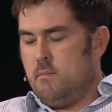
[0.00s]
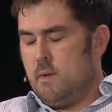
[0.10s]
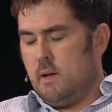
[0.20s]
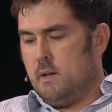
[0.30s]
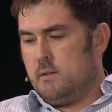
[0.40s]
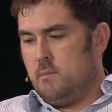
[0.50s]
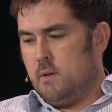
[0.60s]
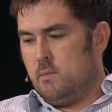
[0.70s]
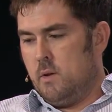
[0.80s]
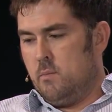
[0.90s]
I guess the
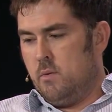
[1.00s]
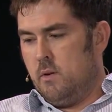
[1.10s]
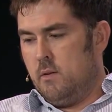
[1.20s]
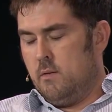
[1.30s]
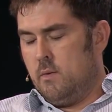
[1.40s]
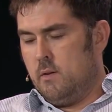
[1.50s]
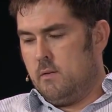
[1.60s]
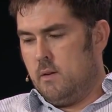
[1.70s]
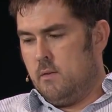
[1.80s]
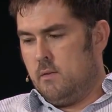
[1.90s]
best way to put it and the way to
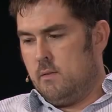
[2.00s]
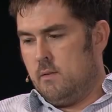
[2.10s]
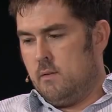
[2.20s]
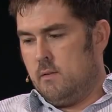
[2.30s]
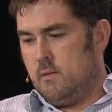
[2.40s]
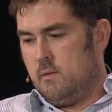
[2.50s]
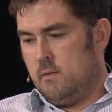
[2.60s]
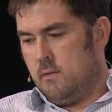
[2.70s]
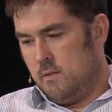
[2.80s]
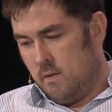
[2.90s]
say it is
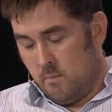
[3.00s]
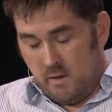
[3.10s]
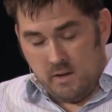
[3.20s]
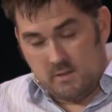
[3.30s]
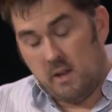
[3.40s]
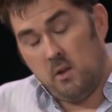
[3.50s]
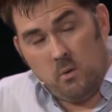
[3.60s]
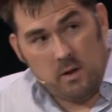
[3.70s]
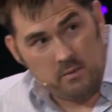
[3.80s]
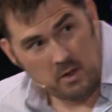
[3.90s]
because I know
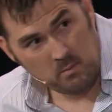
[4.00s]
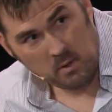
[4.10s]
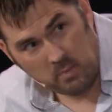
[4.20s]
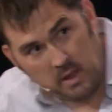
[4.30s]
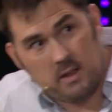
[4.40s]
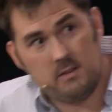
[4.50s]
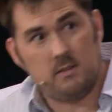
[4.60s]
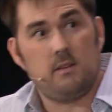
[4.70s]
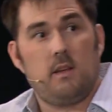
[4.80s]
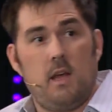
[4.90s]
what I've done in my
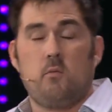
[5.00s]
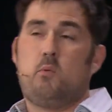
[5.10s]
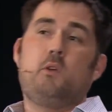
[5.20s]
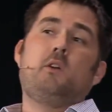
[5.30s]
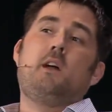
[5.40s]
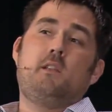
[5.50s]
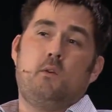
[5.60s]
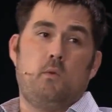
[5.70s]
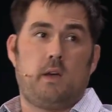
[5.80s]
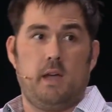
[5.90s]
past, I have a pretty good
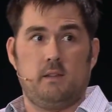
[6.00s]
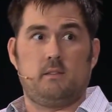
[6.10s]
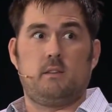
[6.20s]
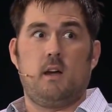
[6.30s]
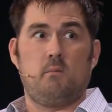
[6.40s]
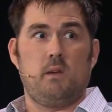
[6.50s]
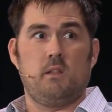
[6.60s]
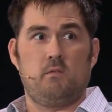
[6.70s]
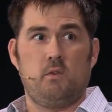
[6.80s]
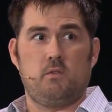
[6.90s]
idea what can't stop me
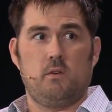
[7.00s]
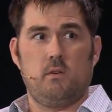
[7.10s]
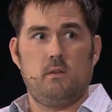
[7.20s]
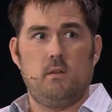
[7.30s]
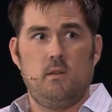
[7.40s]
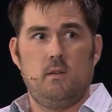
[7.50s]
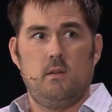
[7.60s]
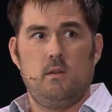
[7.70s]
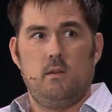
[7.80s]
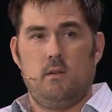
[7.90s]
in the future.
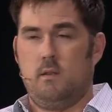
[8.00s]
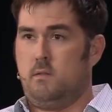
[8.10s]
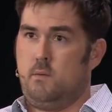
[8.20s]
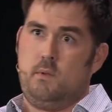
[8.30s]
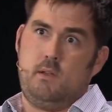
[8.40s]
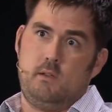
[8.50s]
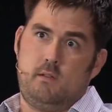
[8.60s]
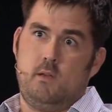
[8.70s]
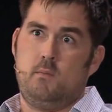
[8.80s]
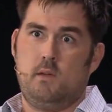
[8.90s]
And if something
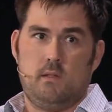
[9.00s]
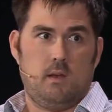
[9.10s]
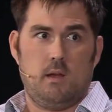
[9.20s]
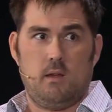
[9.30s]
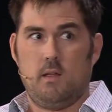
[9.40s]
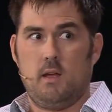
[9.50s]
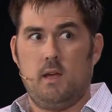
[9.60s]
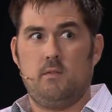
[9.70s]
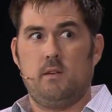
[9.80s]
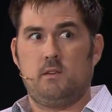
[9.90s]
does hit me that I
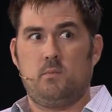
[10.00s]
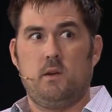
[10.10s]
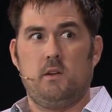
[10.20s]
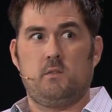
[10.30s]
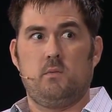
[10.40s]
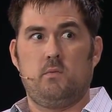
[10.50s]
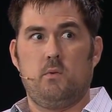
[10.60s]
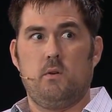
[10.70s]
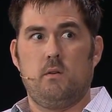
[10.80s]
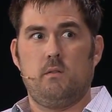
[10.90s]
haven't experienced
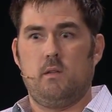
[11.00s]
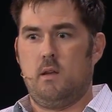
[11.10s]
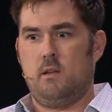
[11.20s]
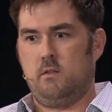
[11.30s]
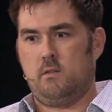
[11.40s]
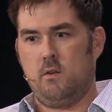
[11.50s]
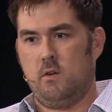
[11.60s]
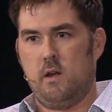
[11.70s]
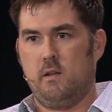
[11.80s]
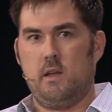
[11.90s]
before, then I'll just go
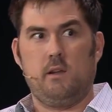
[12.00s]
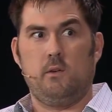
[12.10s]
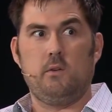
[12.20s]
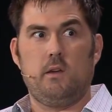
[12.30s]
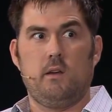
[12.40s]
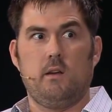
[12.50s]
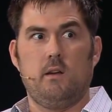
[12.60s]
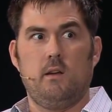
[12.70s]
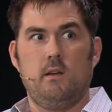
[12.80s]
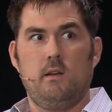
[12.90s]
down to that low gear
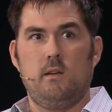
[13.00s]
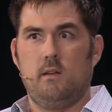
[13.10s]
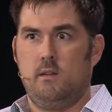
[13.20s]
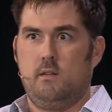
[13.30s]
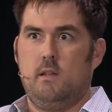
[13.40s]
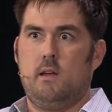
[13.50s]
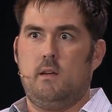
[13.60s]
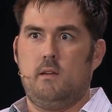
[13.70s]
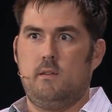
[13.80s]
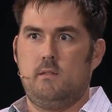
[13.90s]
until
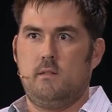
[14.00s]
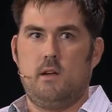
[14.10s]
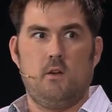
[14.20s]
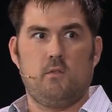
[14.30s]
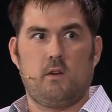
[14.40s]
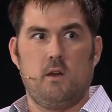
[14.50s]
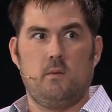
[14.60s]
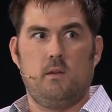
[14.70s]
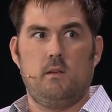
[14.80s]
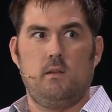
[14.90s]
I
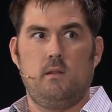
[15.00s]
overcome it.